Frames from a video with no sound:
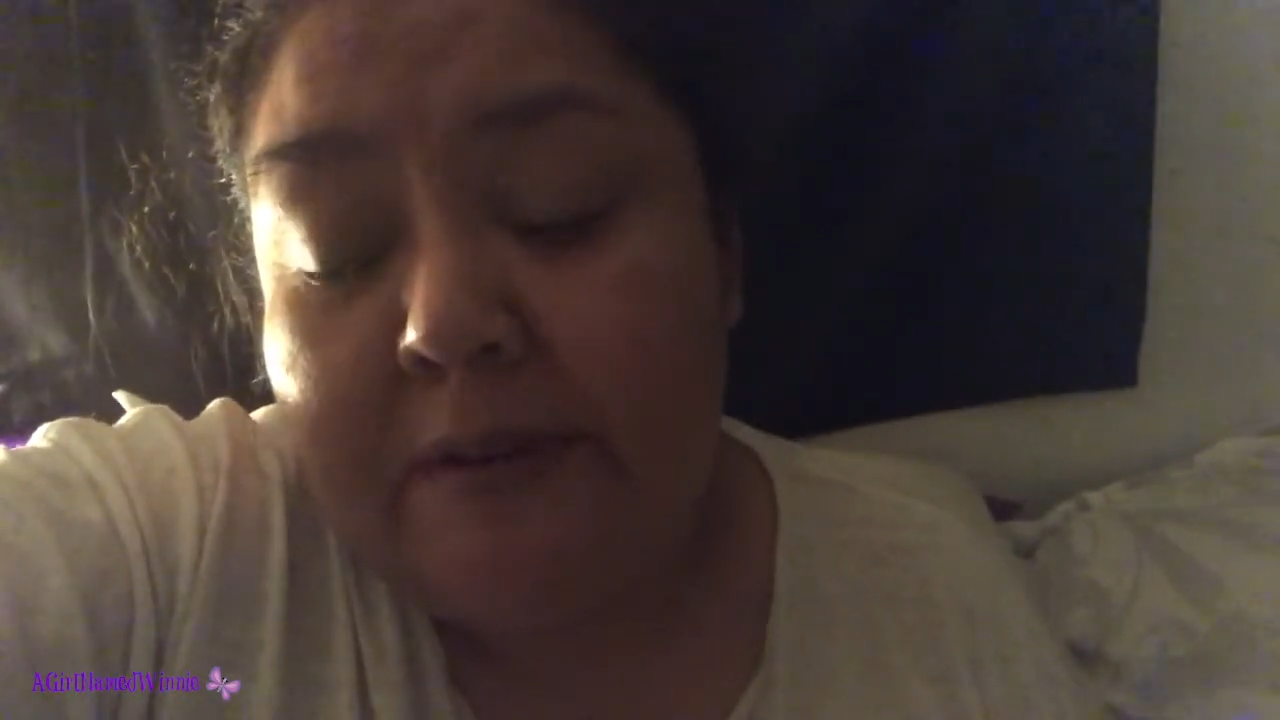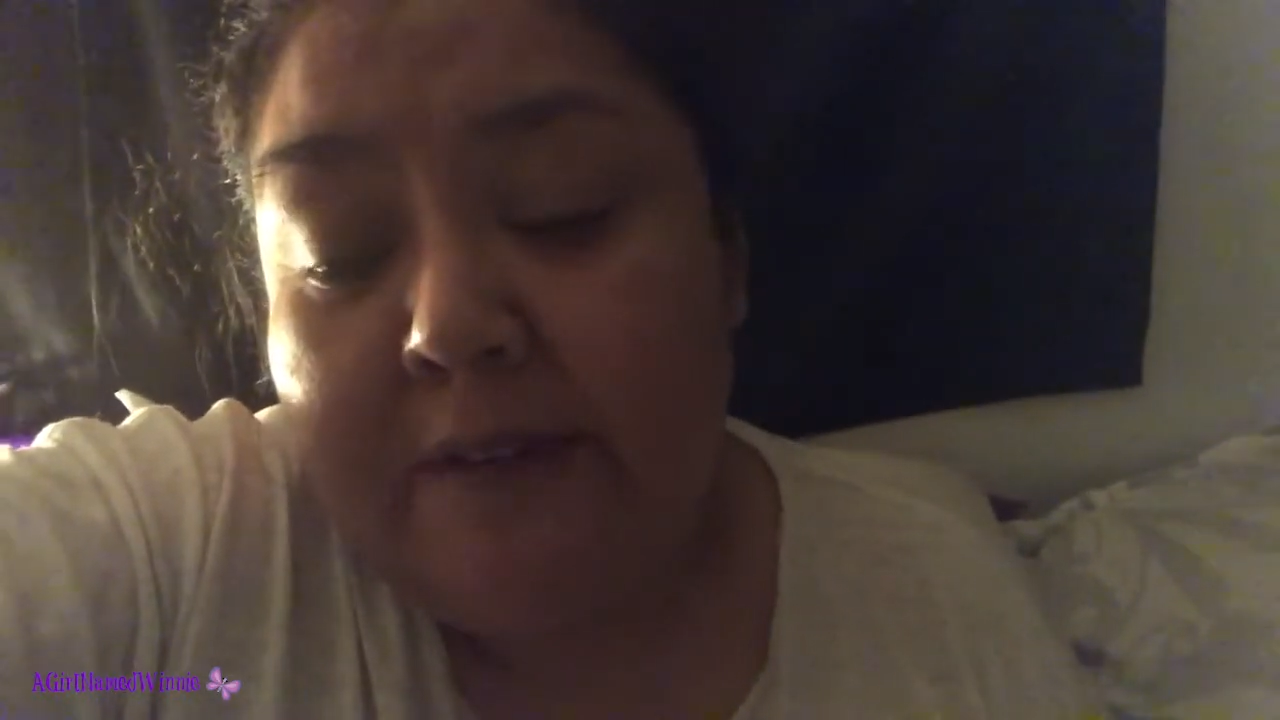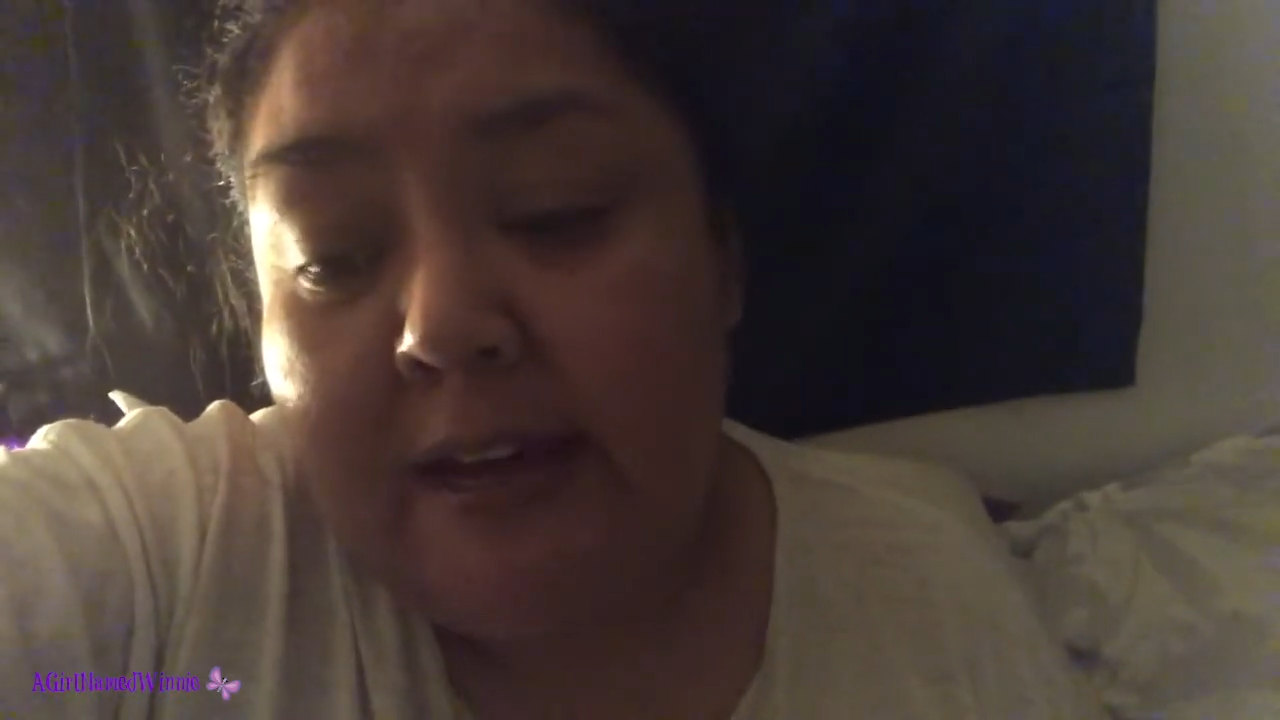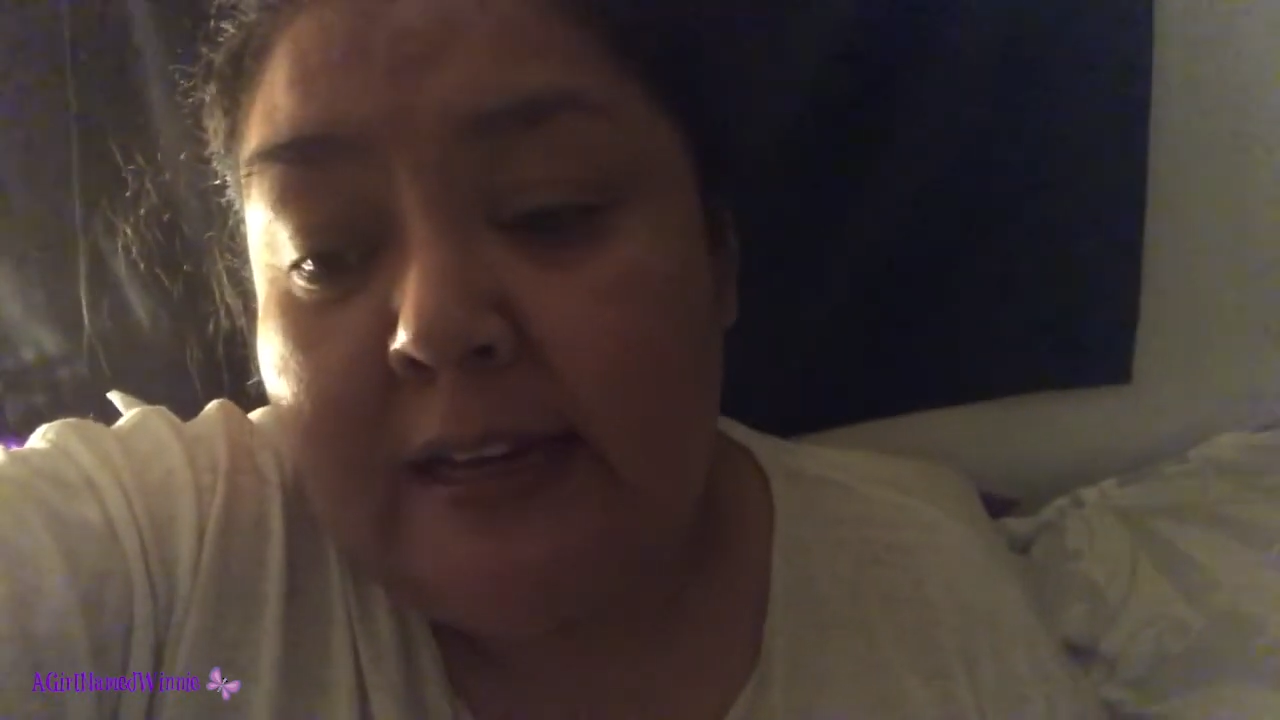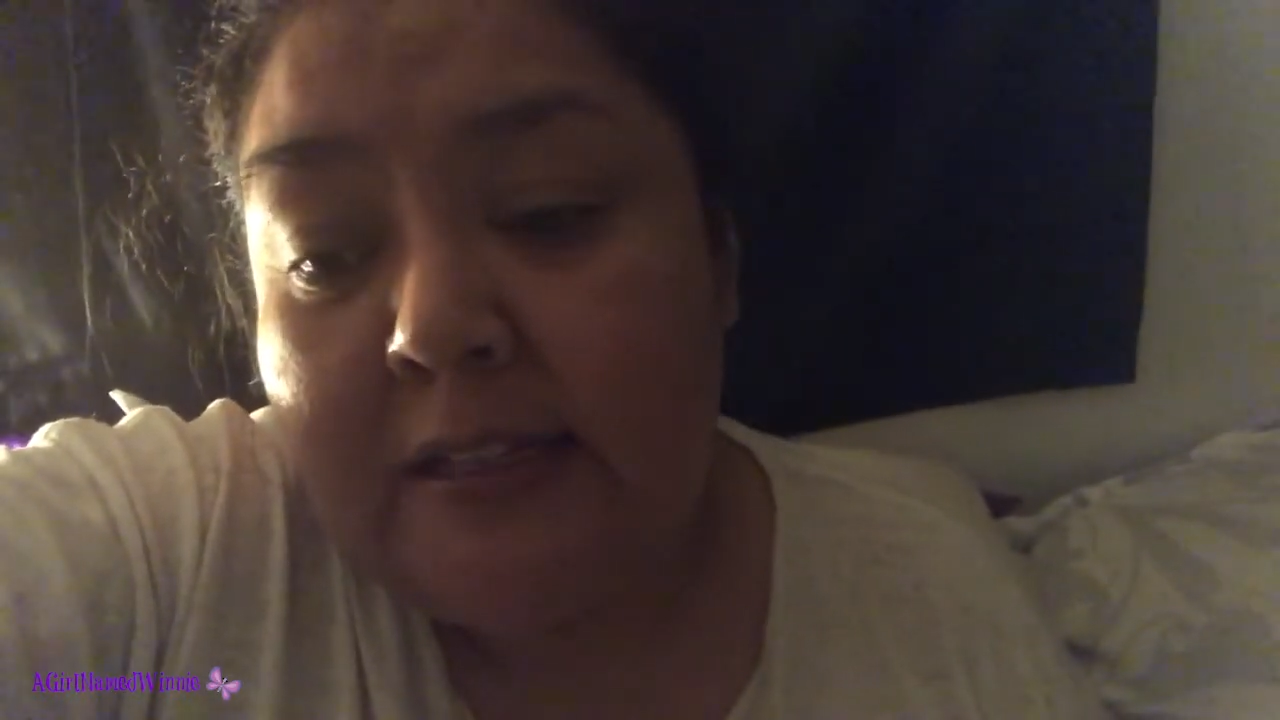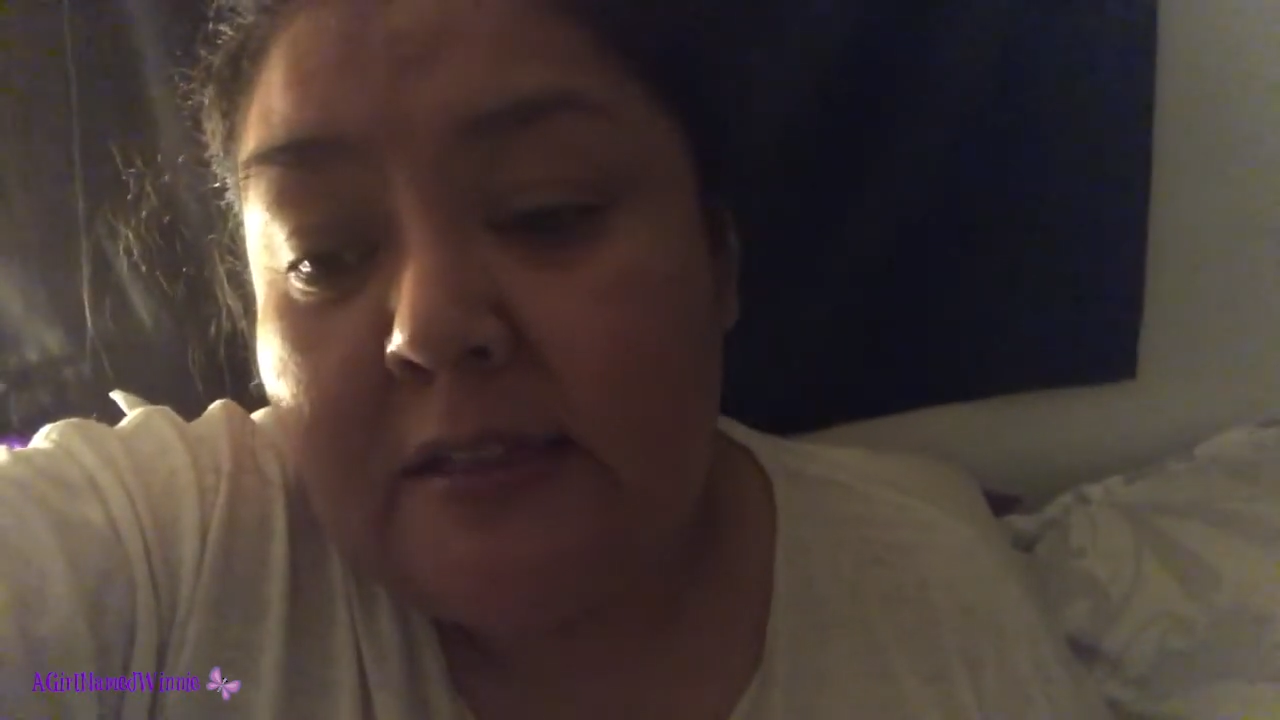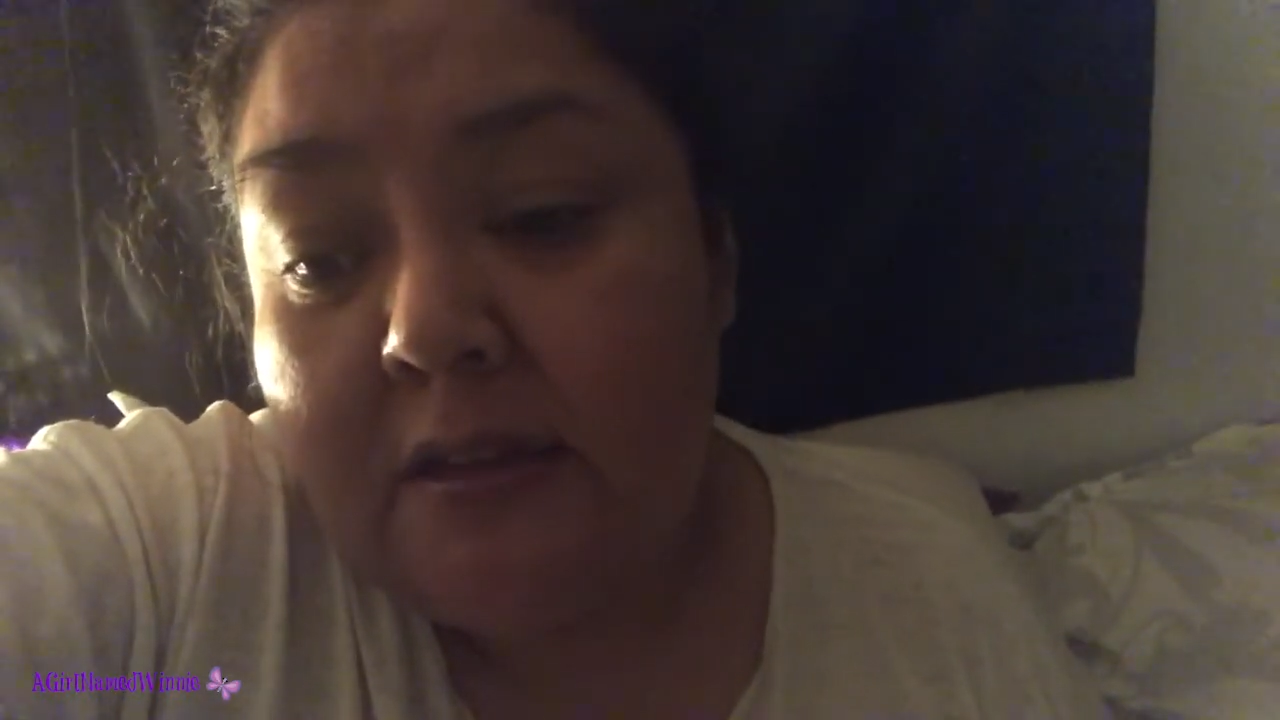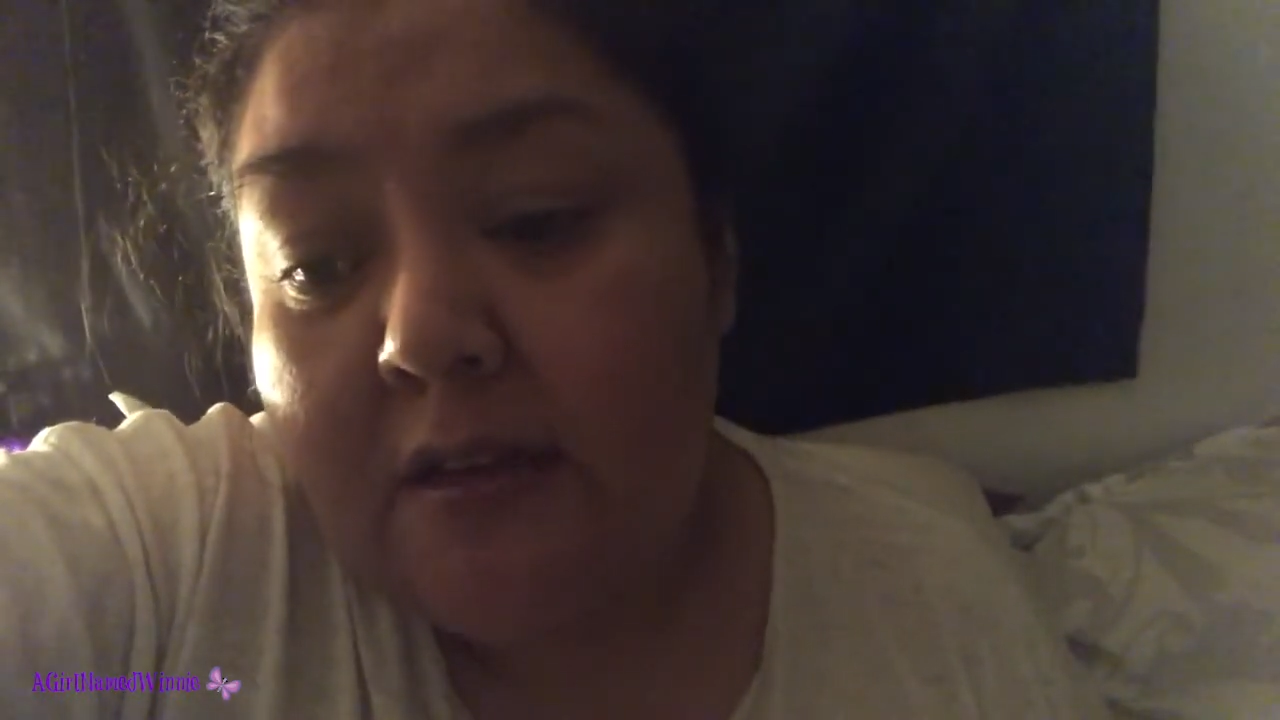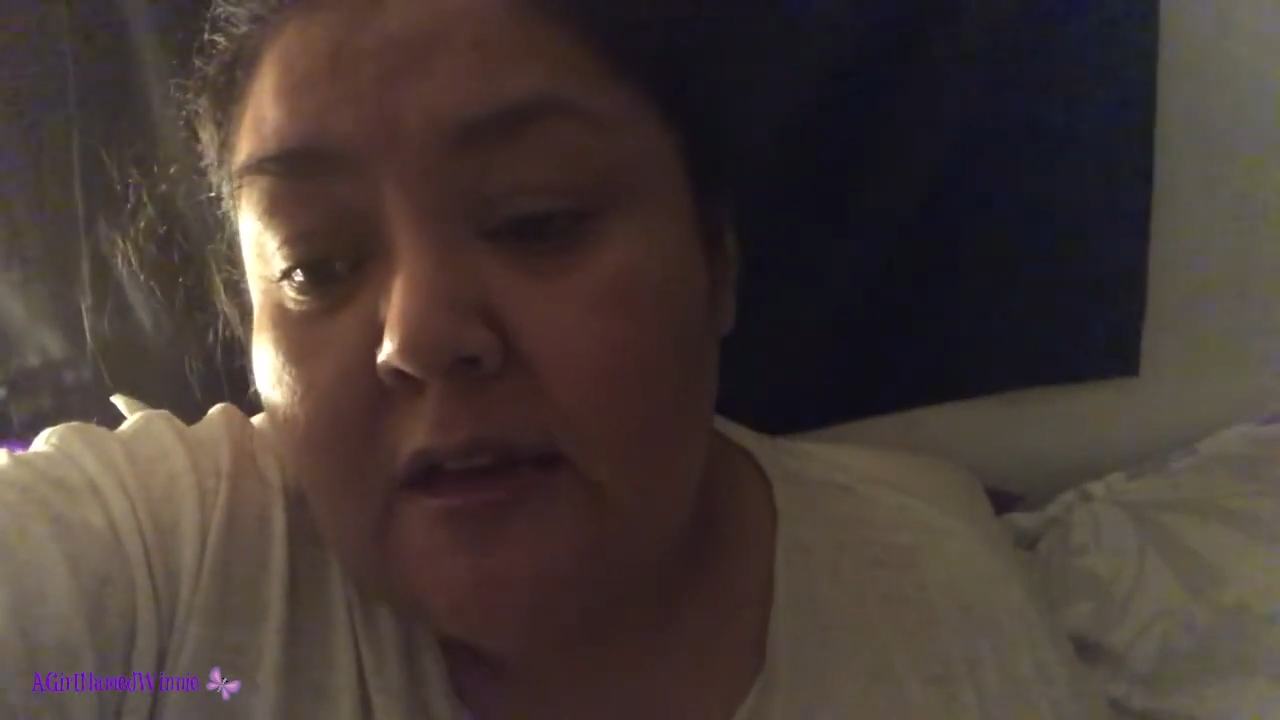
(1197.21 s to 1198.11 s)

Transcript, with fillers: face.